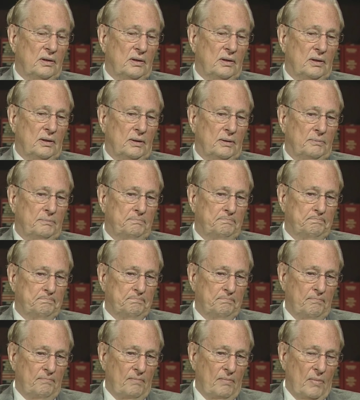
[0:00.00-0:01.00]
Um,
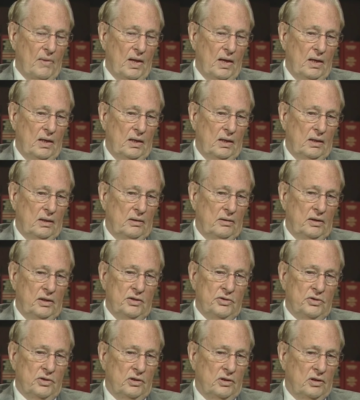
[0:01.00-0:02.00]

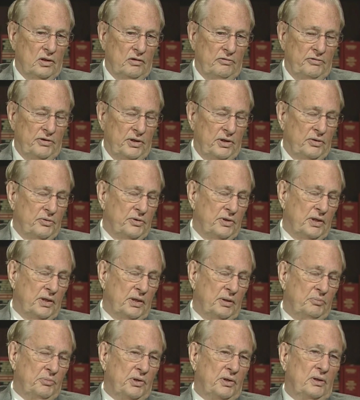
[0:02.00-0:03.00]
these are all
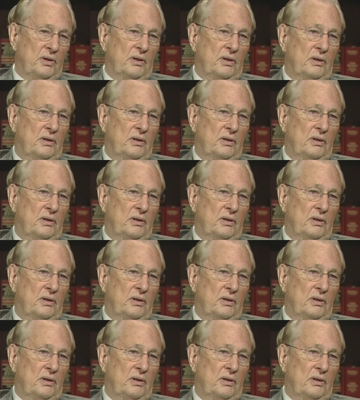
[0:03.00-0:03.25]
videotaped.